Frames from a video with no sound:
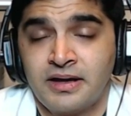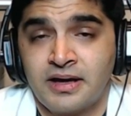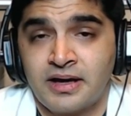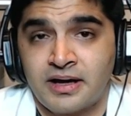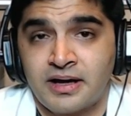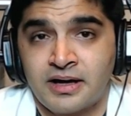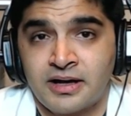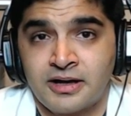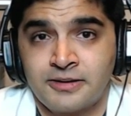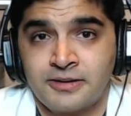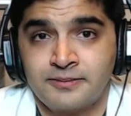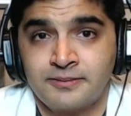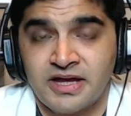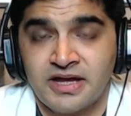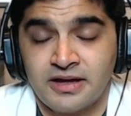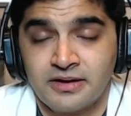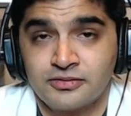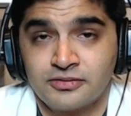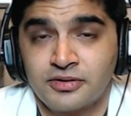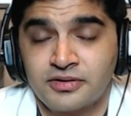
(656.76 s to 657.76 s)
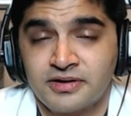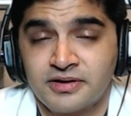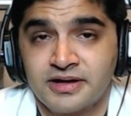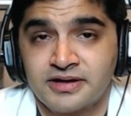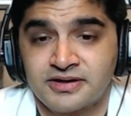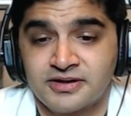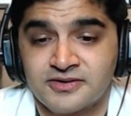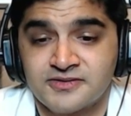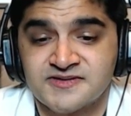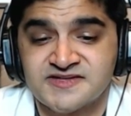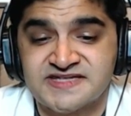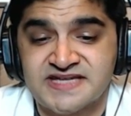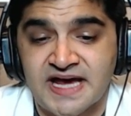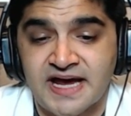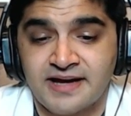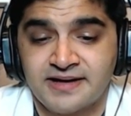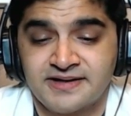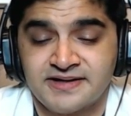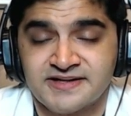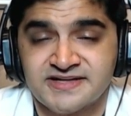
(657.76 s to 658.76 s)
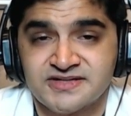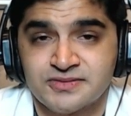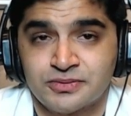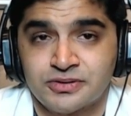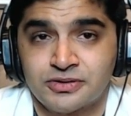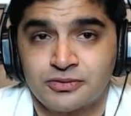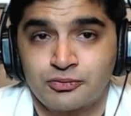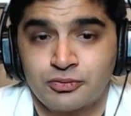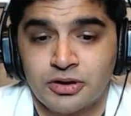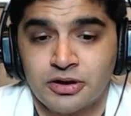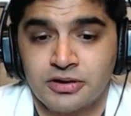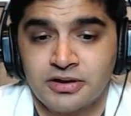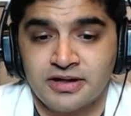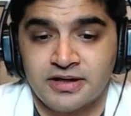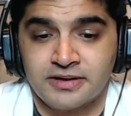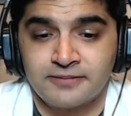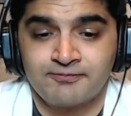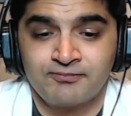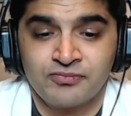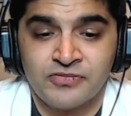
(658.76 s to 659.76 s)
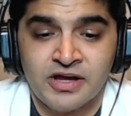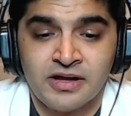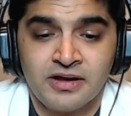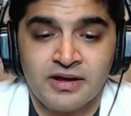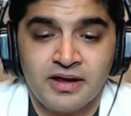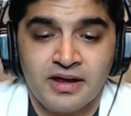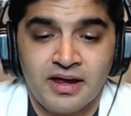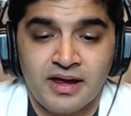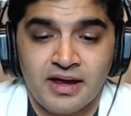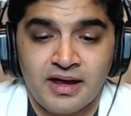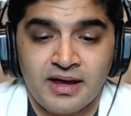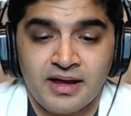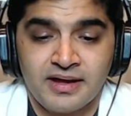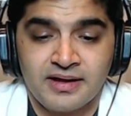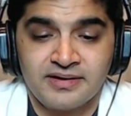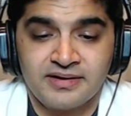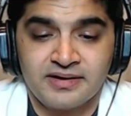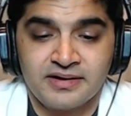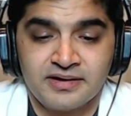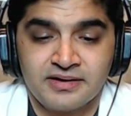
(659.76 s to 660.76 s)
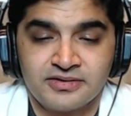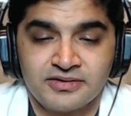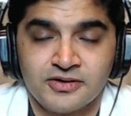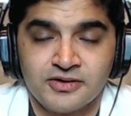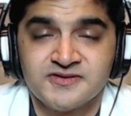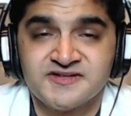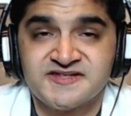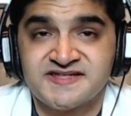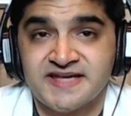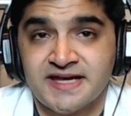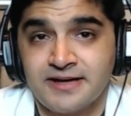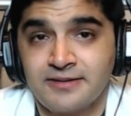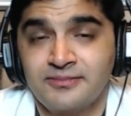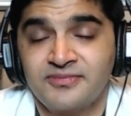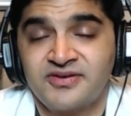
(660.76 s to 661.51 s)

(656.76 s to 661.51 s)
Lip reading: it looked like those tactics were working. And those same